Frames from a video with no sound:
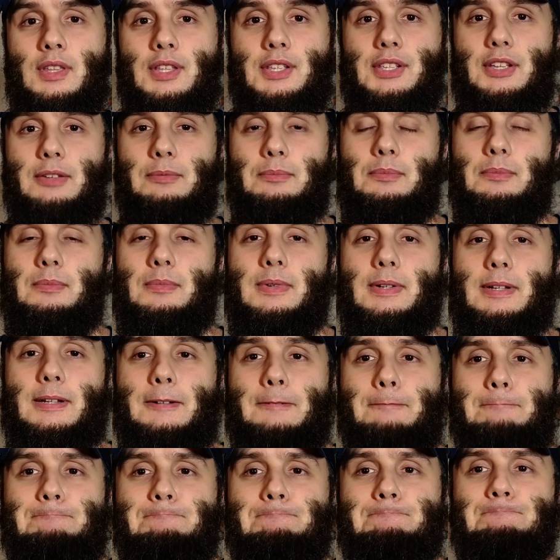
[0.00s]

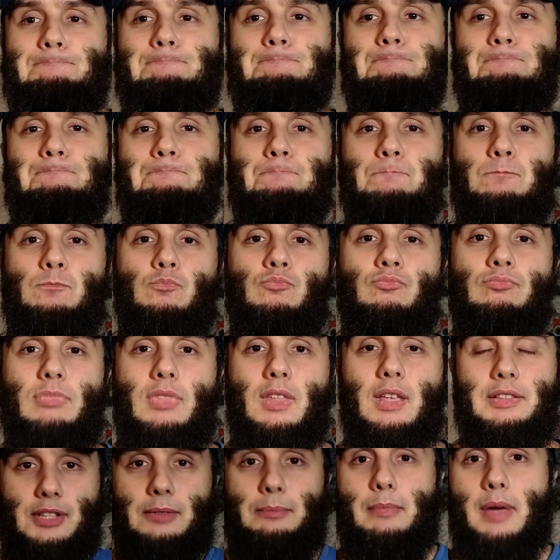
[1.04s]
some
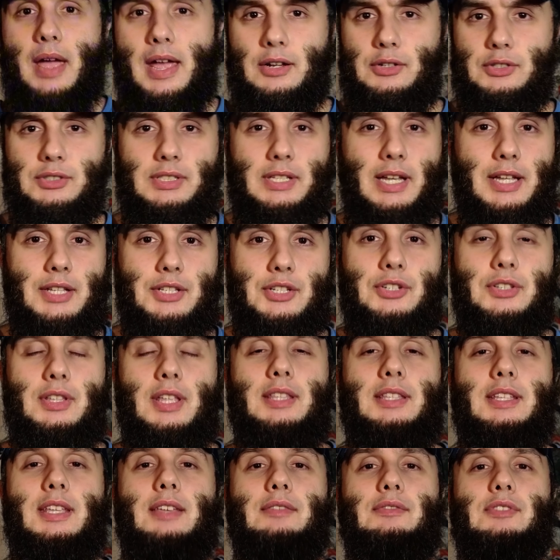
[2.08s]
tobacco touch
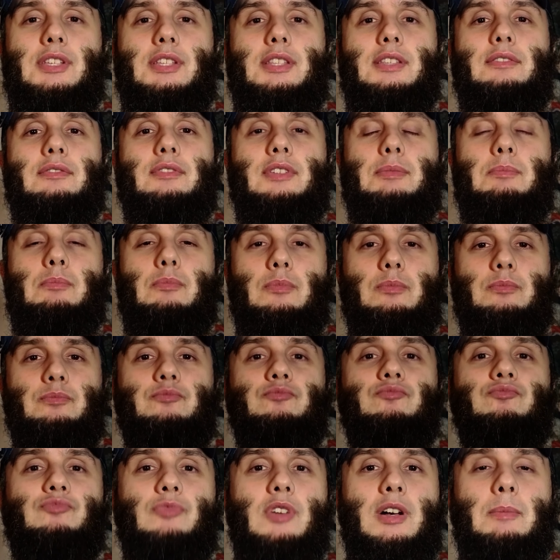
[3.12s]
that gives it even
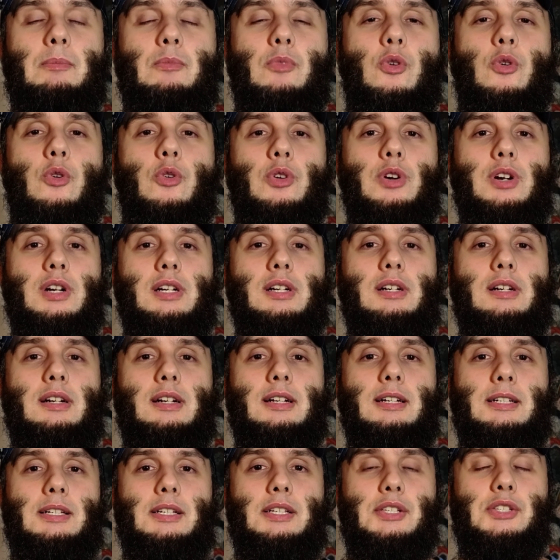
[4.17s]
a
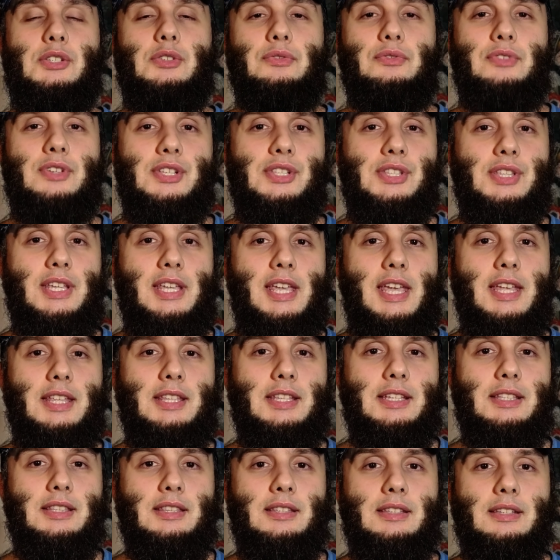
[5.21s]
more
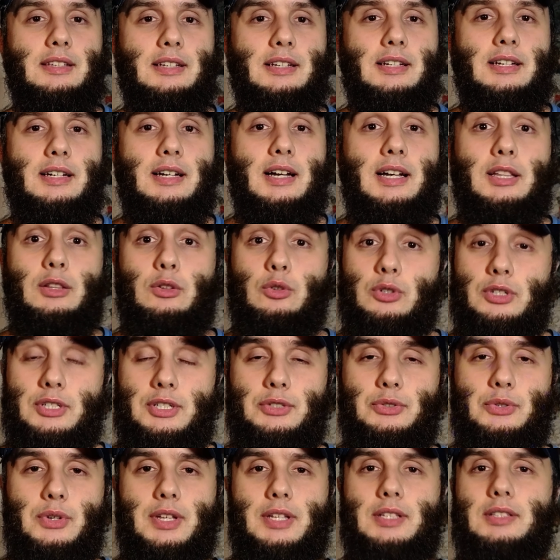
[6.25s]
sophisticated allure
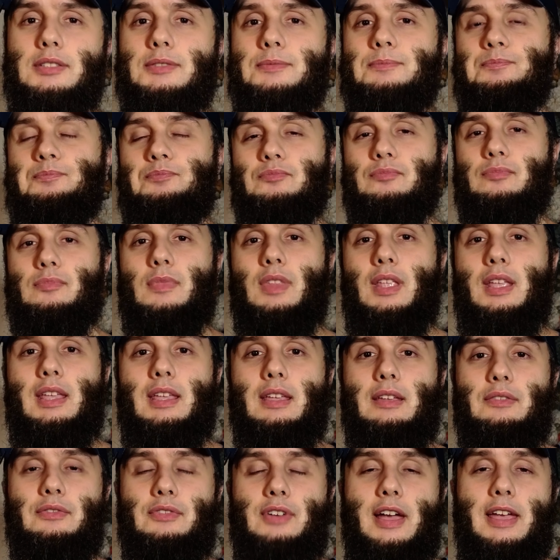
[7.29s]
to it,
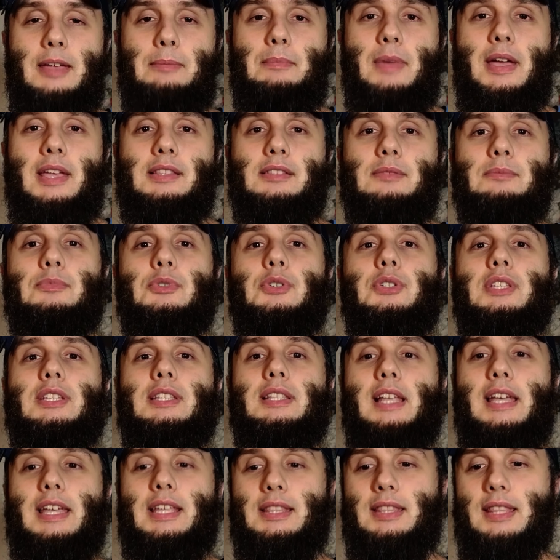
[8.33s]
if I might put
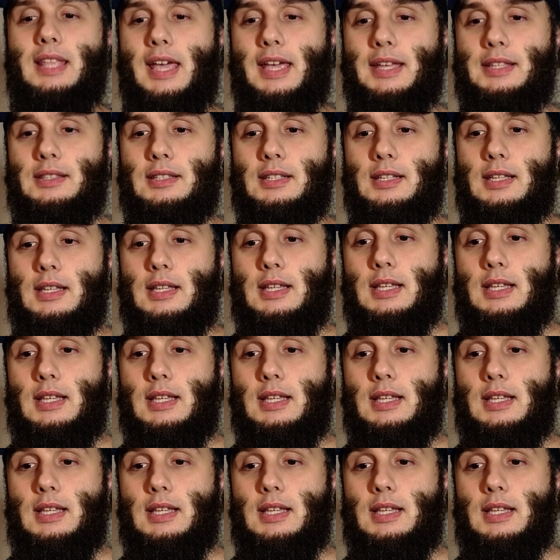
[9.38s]
it like that.